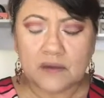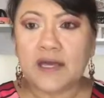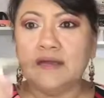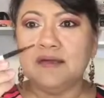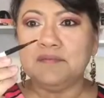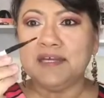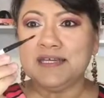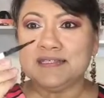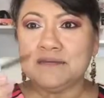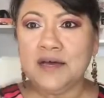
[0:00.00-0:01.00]
Okay, I'm gonna
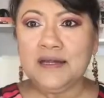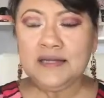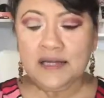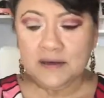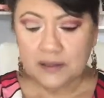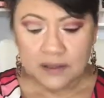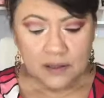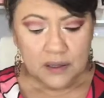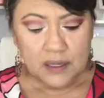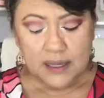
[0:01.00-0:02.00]
get some on here.
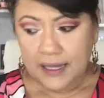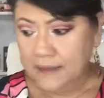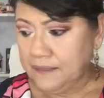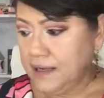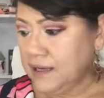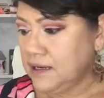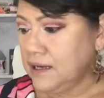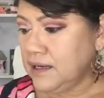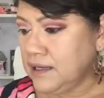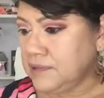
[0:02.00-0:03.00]
And then
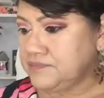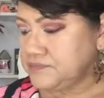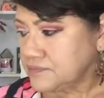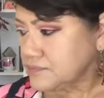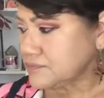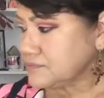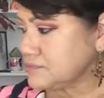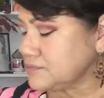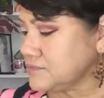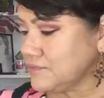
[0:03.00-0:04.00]
um,
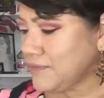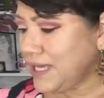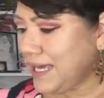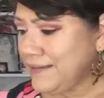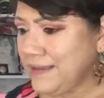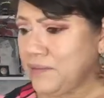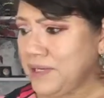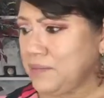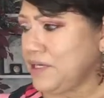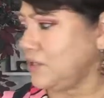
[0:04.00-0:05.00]
I think
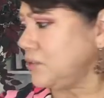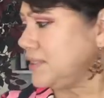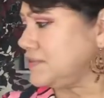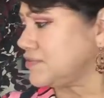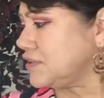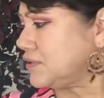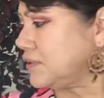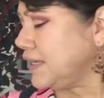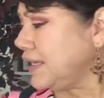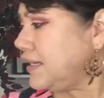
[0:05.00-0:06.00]
what I'm gonna do is
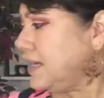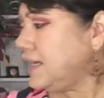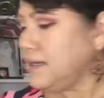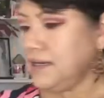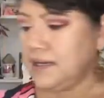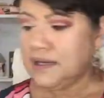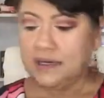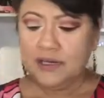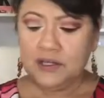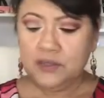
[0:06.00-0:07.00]
go ahead and
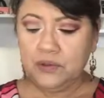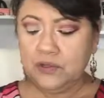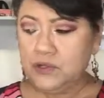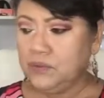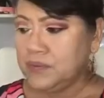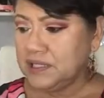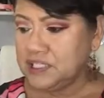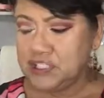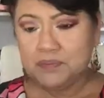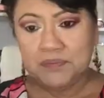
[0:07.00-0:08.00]
you, you
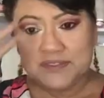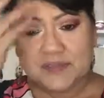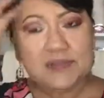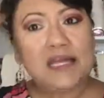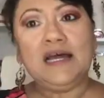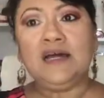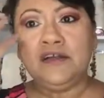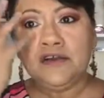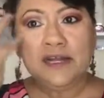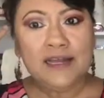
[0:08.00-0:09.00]
really should put something
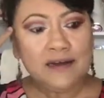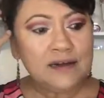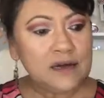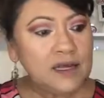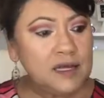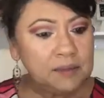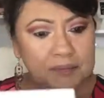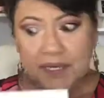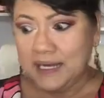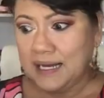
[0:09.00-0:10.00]
under here
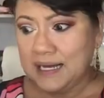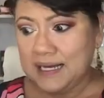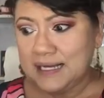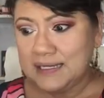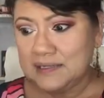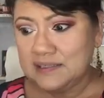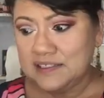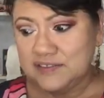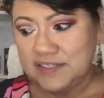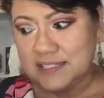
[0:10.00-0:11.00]

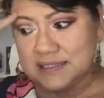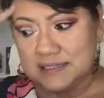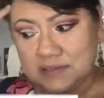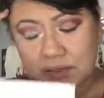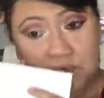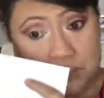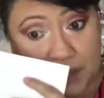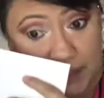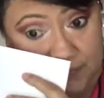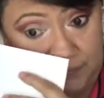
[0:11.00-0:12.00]
because it you
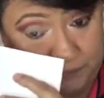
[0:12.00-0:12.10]
will have